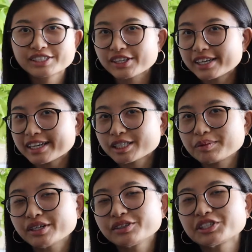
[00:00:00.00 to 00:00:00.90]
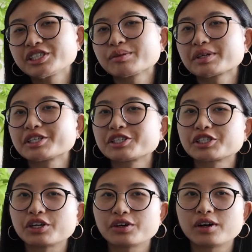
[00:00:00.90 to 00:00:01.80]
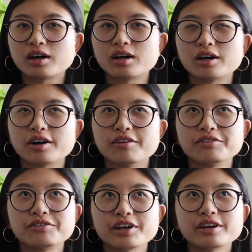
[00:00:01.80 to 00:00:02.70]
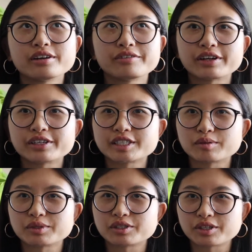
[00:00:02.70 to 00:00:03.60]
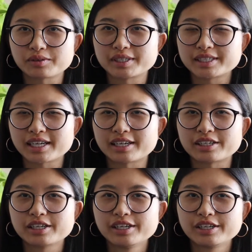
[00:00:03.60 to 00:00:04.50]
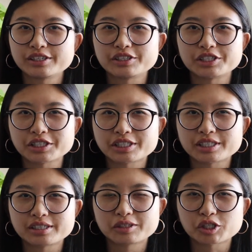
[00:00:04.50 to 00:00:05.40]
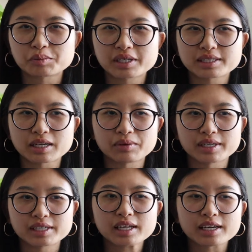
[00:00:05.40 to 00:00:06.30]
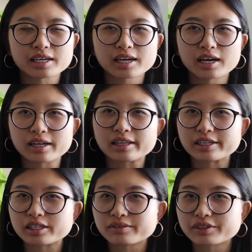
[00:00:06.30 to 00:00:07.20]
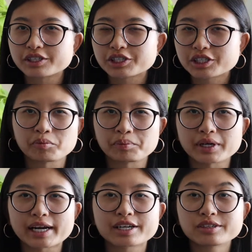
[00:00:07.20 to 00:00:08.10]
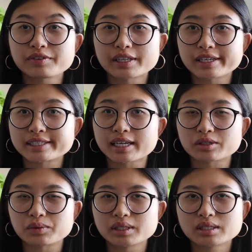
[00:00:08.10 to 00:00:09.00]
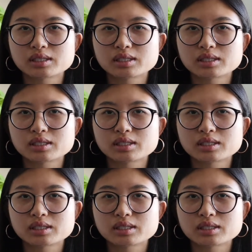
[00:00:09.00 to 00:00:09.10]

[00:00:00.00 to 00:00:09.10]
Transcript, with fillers: So the next pair of shoes I'm gonna show are very, very similar to the ones that you just seen, just because I wanted like a cleaner version, but I couldn't find the exact ones.